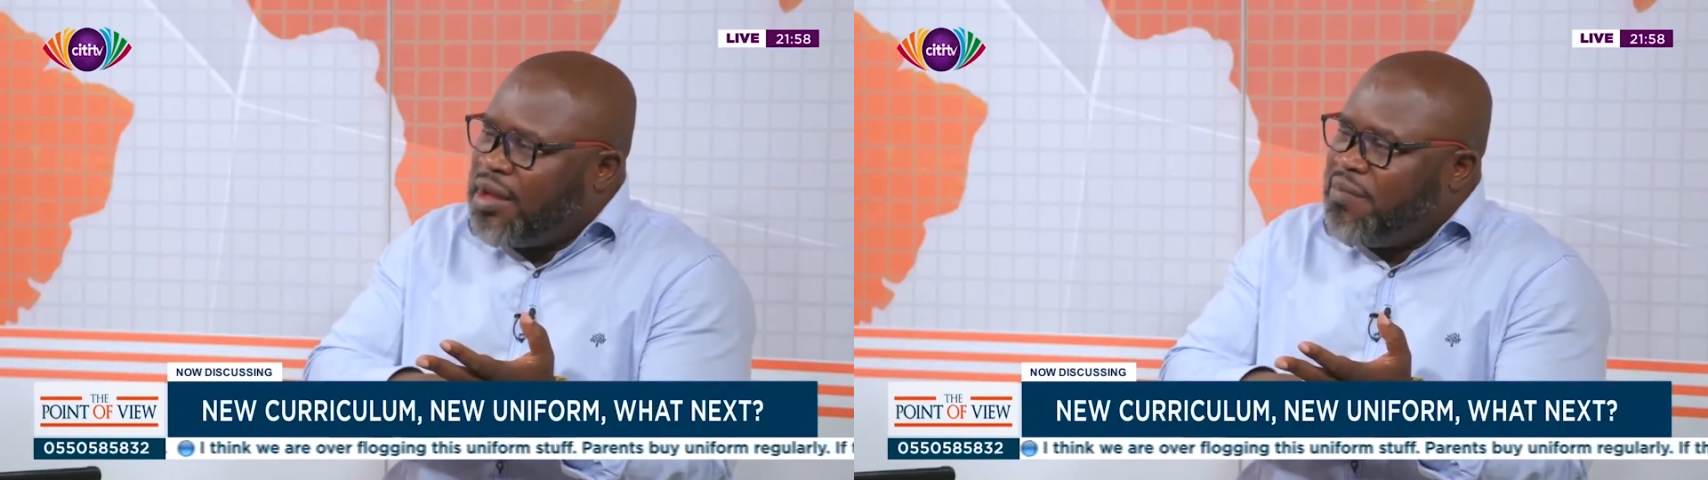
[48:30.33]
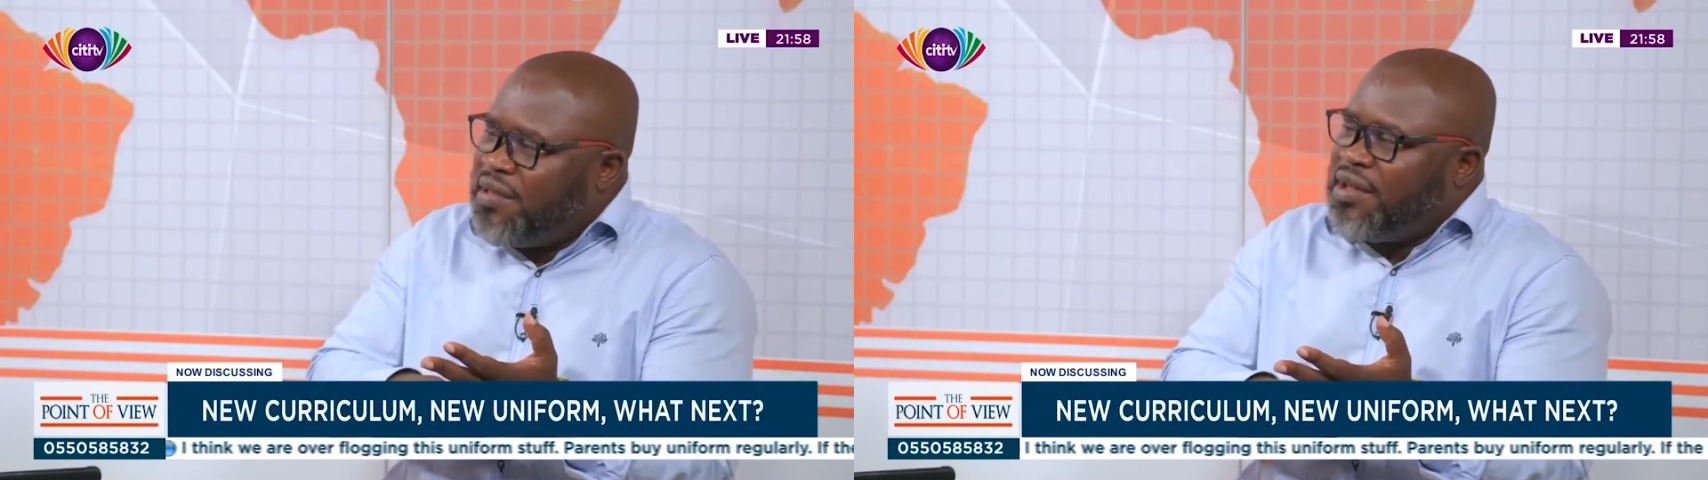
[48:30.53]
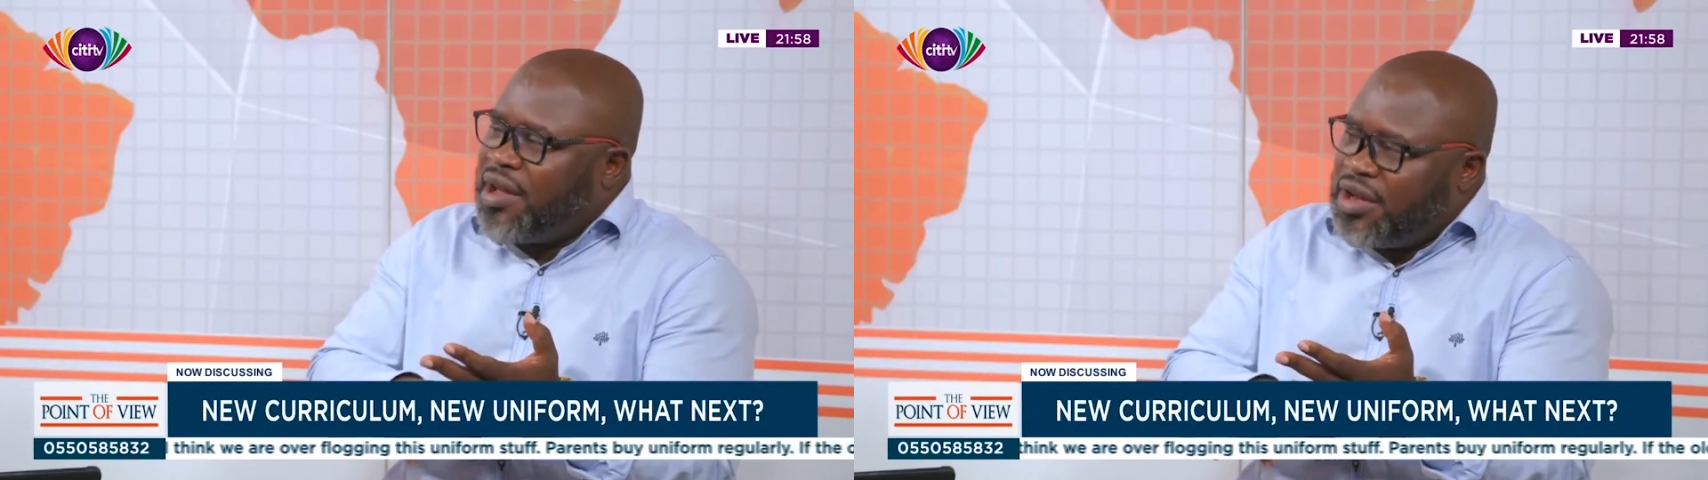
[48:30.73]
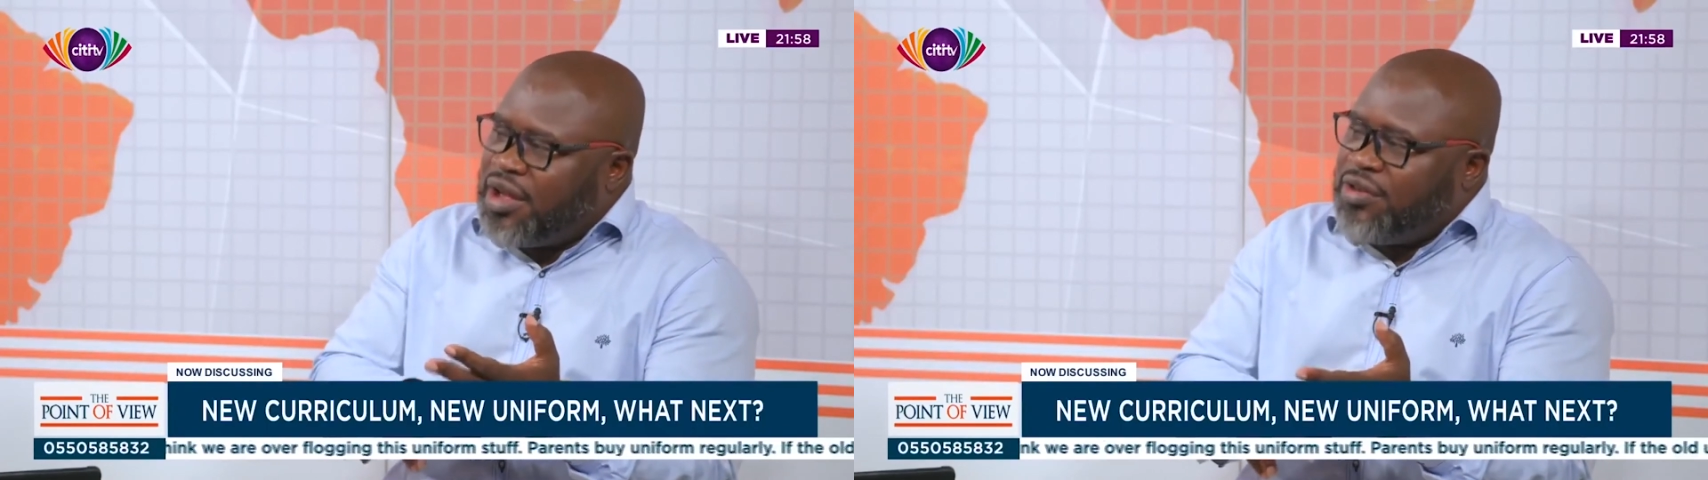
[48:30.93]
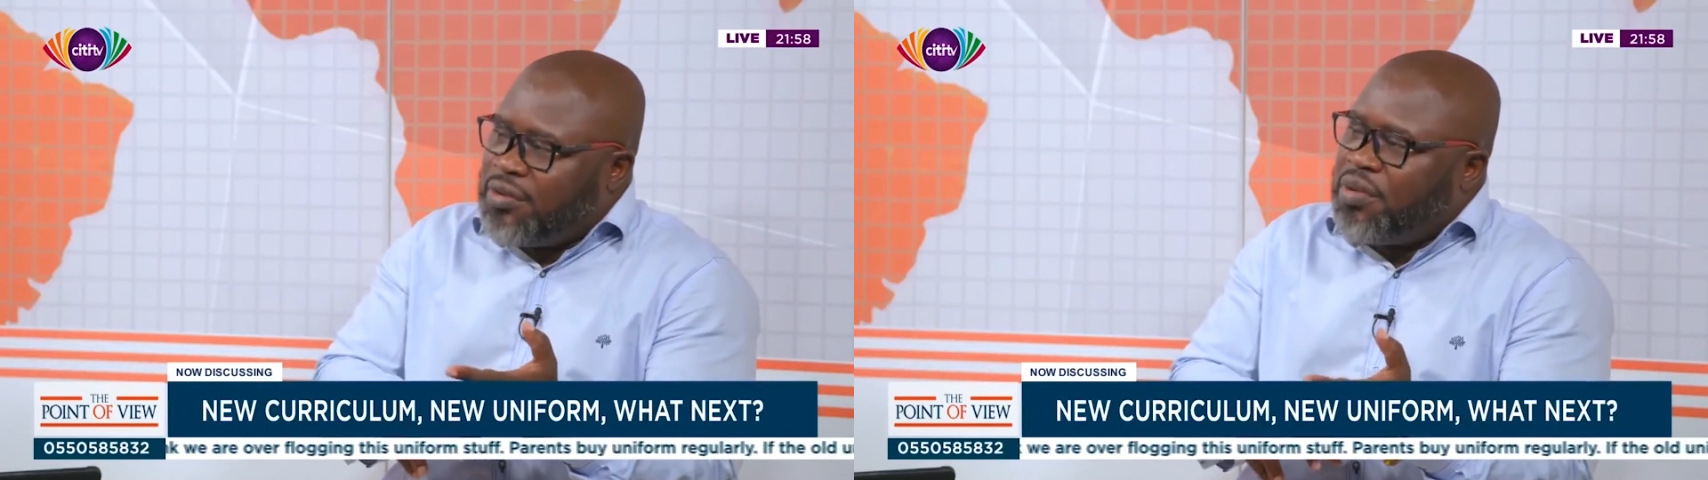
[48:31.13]
basic
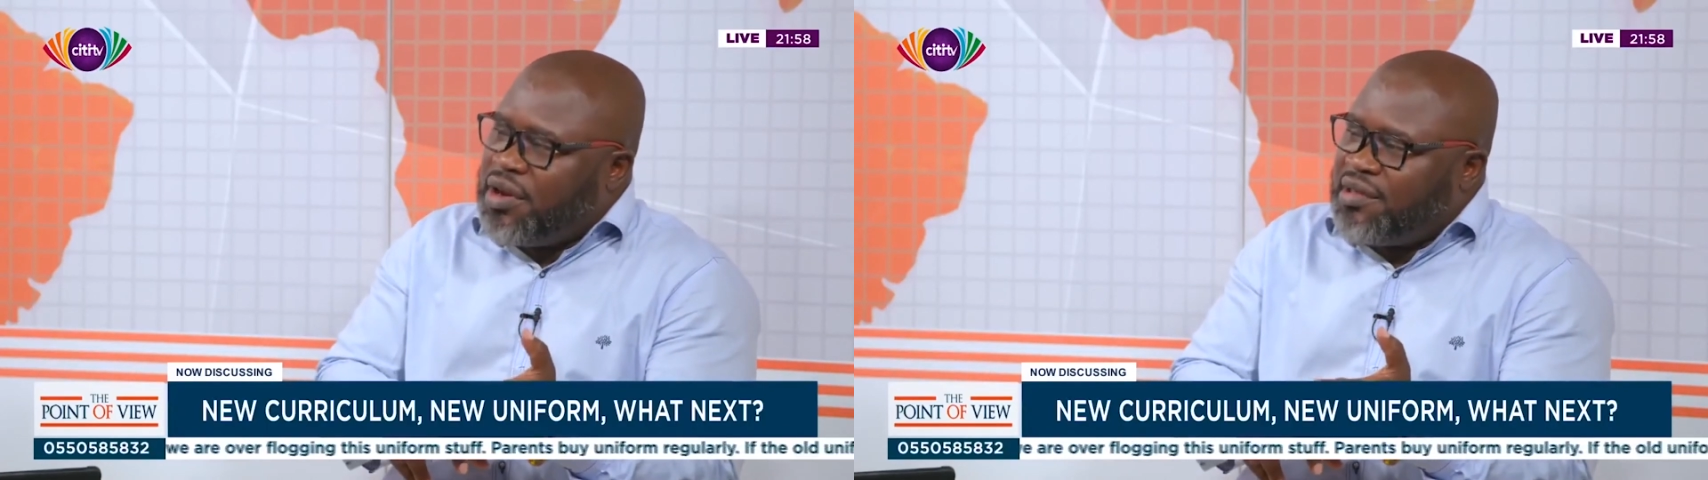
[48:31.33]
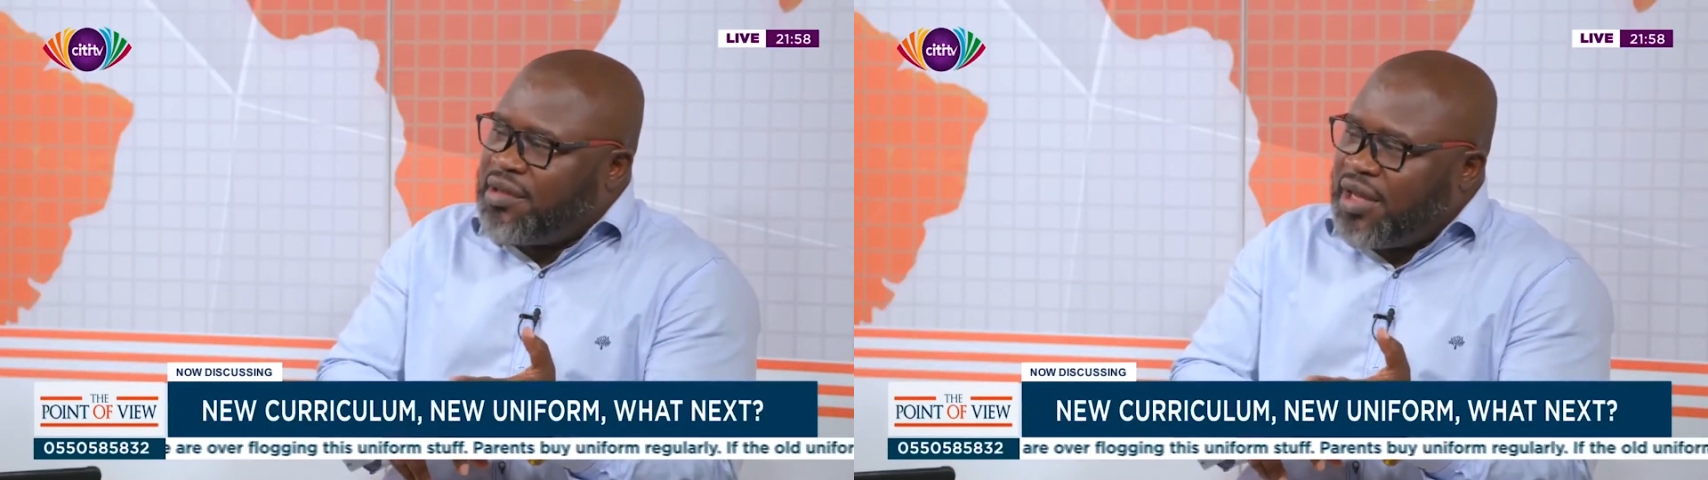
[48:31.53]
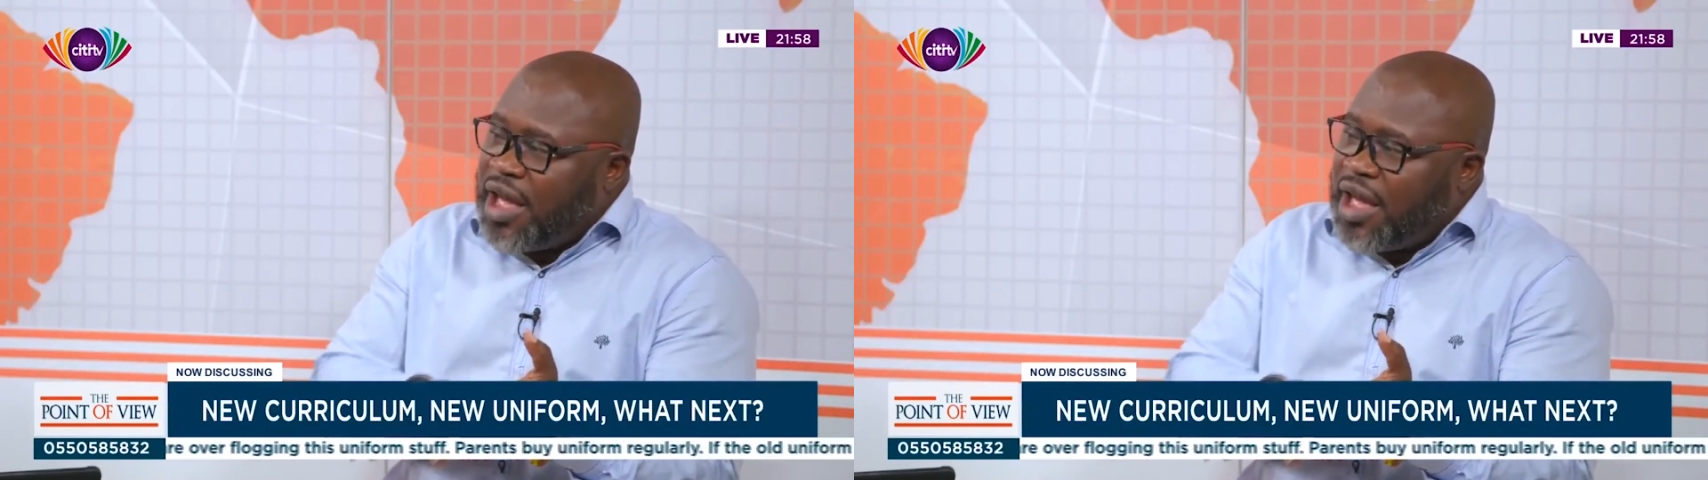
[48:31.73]
education policy,